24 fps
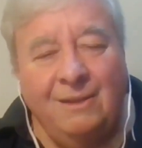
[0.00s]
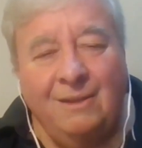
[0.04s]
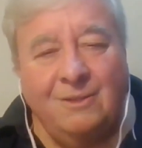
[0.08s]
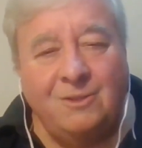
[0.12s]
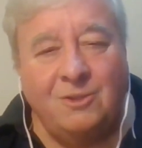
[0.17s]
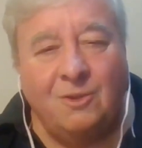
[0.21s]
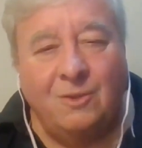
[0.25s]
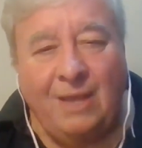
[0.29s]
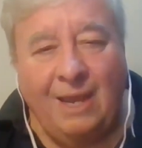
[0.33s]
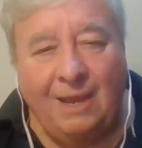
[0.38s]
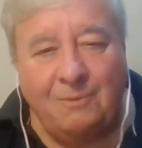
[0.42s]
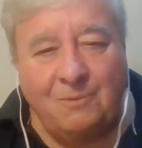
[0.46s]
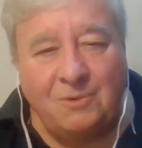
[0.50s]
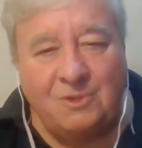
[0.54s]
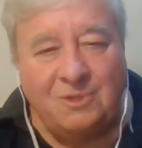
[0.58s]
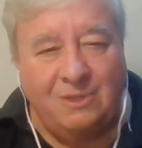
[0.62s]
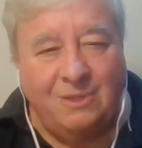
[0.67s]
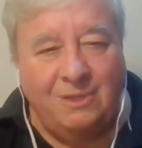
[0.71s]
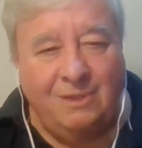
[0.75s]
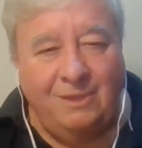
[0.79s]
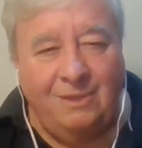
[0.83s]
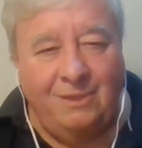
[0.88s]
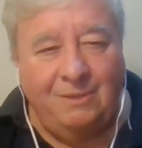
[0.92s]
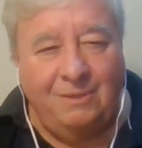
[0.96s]
So that was
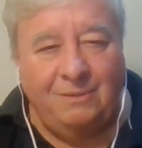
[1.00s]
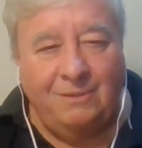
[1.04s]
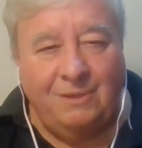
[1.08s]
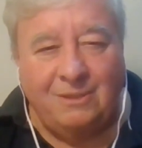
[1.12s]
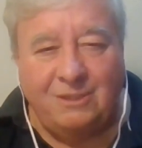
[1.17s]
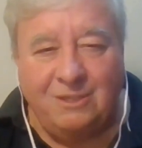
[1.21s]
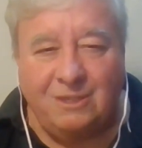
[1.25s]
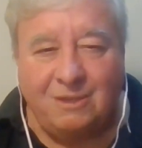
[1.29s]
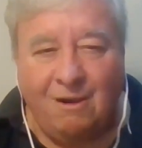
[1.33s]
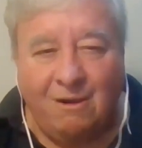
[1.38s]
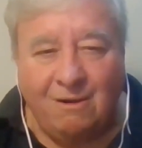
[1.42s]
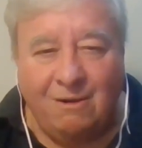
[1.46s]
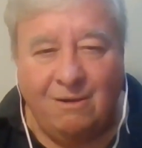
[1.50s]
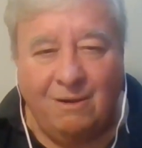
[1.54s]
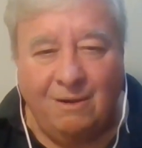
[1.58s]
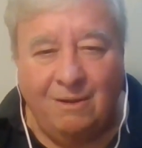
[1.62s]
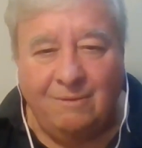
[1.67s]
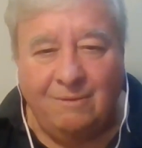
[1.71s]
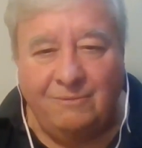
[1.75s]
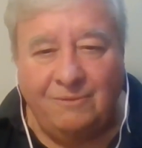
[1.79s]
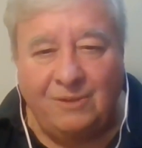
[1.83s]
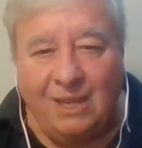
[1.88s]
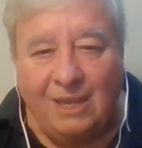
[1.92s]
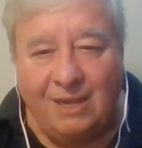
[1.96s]
the start
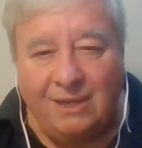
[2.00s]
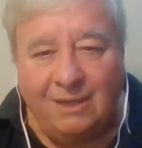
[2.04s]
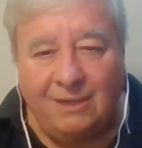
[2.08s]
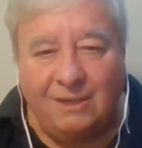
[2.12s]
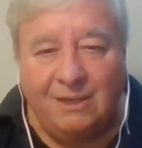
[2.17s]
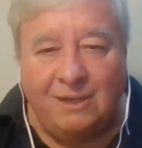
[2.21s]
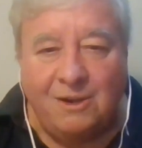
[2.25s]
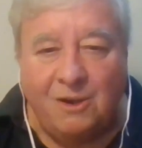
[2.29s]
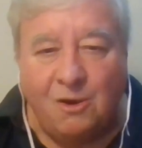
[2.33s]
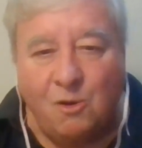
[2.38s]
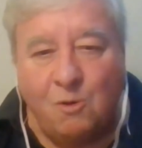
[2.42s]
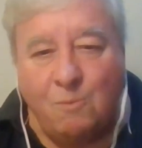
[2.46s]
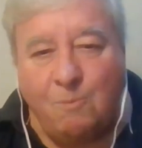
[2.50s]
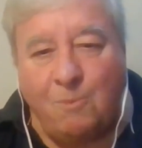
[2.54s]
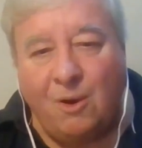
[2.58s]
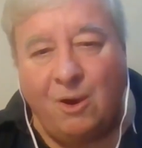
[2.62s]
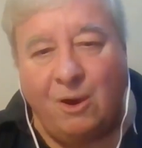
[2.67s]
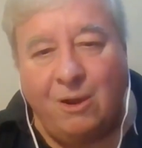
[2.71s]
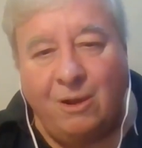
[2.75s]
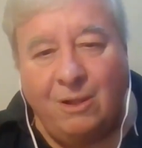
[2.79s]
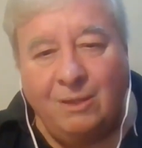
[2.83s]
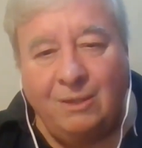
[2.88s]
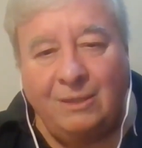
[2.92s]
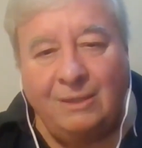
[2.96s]
of getting to know
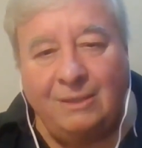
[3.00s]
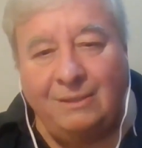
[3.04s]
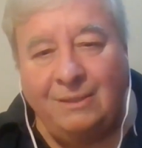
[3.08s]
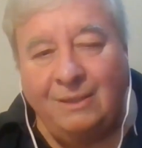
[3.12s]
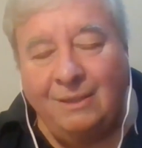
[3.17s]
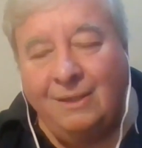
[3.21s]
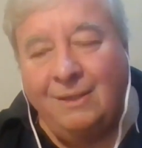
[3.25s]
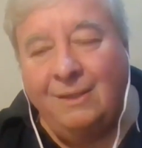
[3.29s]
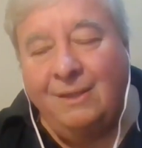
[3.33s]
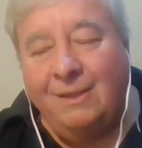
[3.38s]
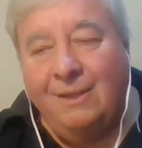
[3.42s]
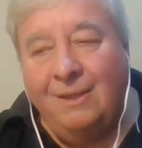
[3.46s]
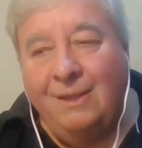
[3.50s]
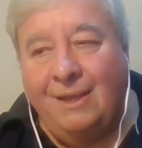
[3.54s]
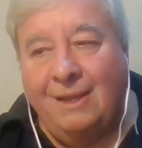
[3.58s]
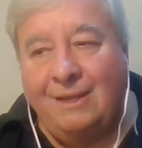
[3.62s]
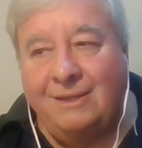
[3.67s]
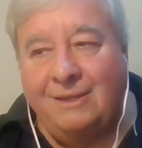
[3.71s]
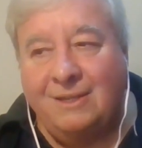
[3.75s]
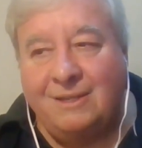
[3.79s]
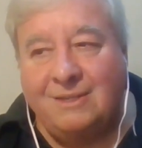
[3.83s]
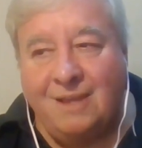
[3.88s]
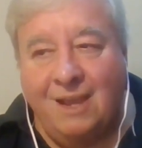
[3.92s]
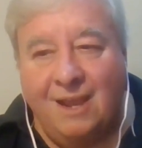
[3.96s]
Paul,
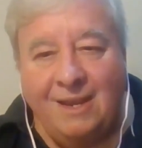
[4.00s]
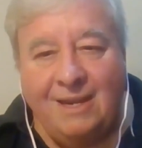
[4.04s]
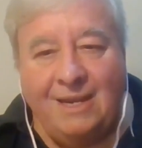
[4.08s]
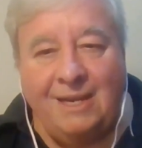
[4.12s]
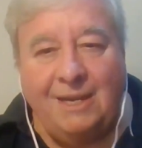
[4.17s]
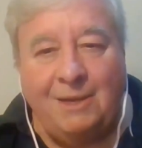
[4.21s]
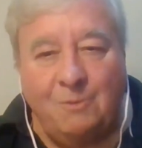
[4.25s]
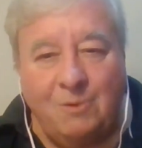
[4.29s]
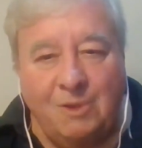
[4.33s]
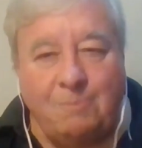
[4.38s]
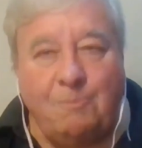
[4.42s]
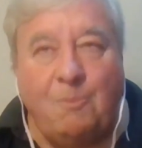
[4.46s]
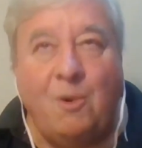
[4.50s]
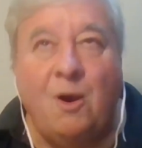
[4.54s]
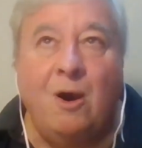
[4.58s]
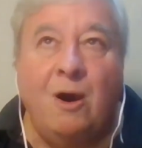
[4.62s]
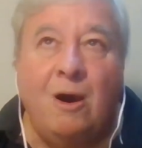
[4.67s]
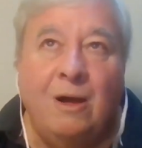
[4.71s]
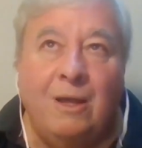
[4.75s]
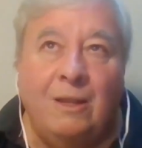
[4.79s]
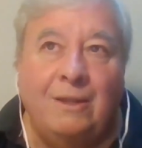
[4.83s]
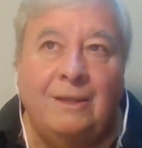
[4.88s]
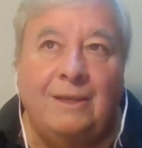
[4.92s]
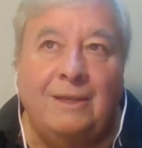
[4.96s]
and designing with
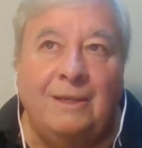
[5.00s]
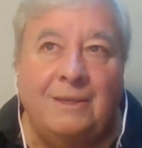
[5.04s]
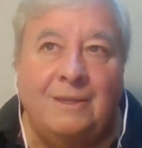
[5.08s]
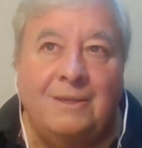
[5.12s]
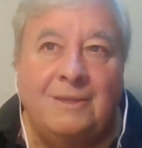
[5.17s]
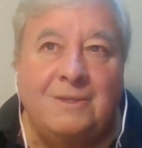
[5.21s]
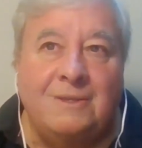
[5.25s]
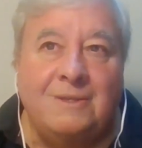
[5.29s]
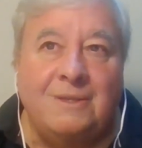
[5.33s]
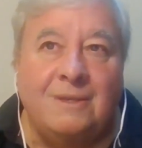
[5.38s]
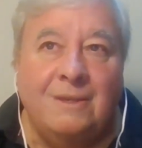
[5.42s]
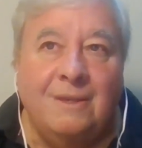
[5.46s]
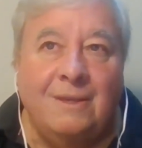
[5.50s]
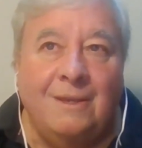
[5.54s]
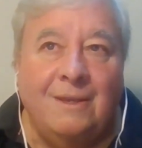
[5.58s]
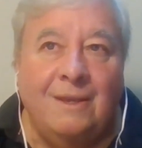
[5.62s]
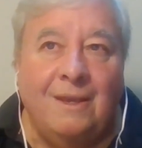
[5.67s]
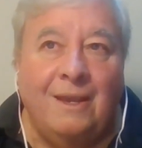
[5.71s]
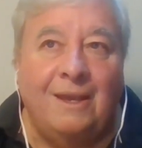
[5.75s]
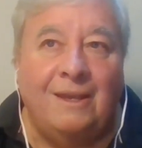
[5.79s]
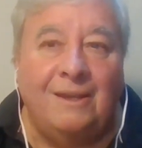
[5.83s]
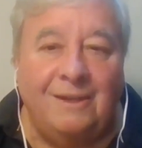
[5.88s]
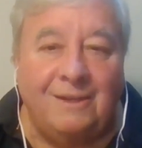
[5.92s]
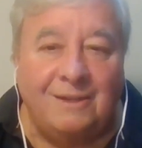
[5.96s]
Paul is
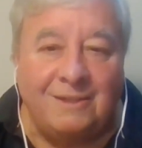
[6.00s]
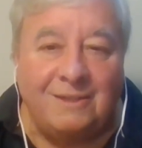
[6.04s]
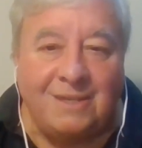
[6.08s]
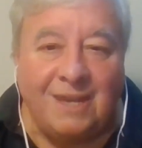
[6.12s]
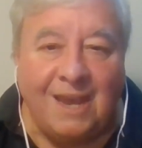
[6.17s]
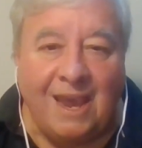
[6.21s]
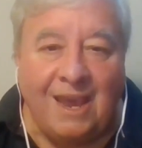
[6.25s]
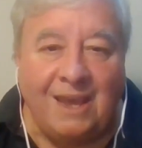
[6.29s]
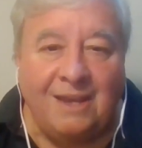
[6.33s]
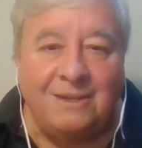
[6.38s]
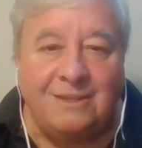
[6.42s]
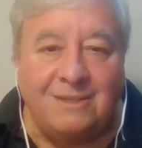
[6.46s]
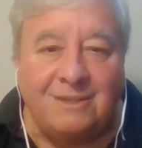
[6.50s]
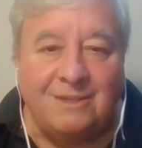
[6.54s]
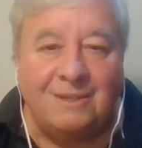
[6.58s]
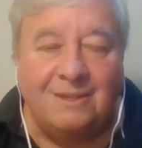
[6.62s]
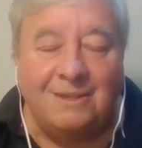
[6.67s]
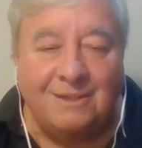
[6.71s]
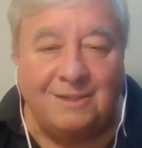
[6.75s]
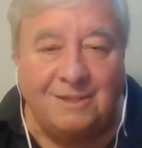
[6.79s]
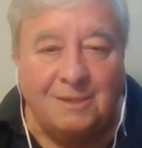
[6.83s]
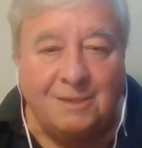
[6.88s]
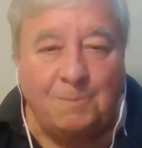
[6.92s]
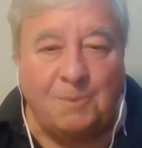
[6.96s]
an intense
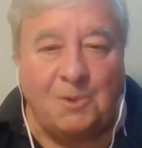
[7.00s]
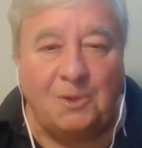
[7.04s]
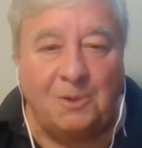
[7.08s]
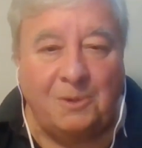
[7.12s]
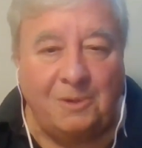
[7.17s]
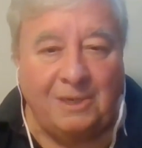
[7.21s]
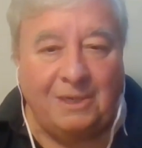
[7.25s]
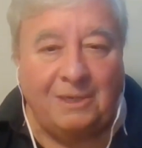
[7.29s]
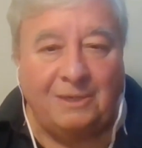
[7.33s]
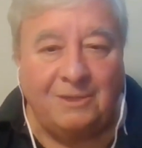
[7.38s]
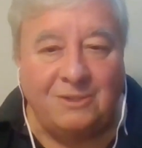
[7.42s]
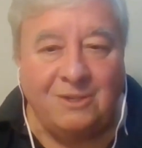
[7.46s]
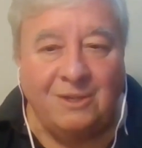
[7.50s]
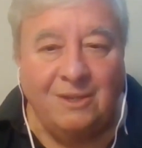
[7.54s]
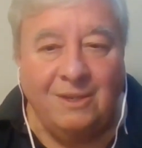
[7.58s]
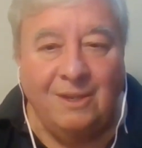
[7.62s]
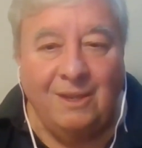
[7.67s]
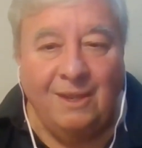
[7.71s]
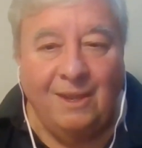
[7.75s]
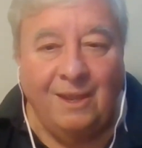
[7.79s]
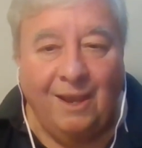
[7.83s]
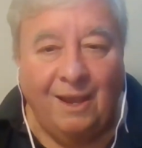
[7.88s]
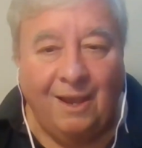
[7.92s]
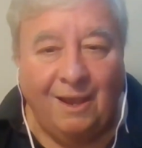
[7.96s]
experience.
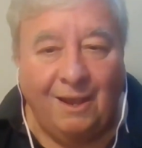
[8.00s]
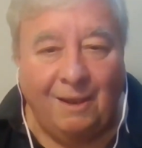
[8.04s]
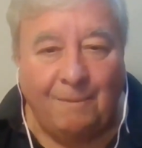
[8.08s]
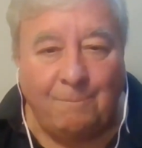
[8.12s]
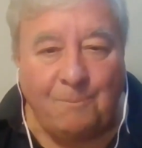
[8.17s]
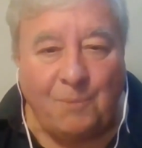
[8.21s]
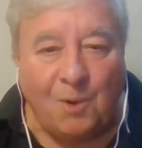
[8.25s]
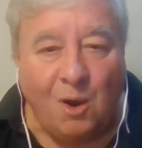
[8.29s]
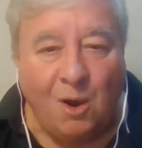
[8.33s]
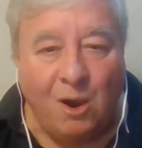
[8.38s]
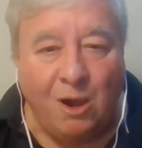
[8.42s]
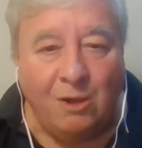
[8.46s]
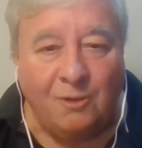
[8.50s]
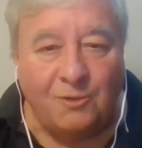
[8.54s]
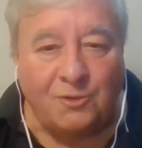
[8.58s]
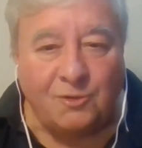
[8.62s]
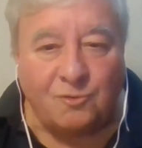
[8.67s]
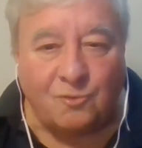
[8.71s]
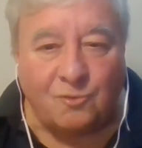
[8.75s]
Paul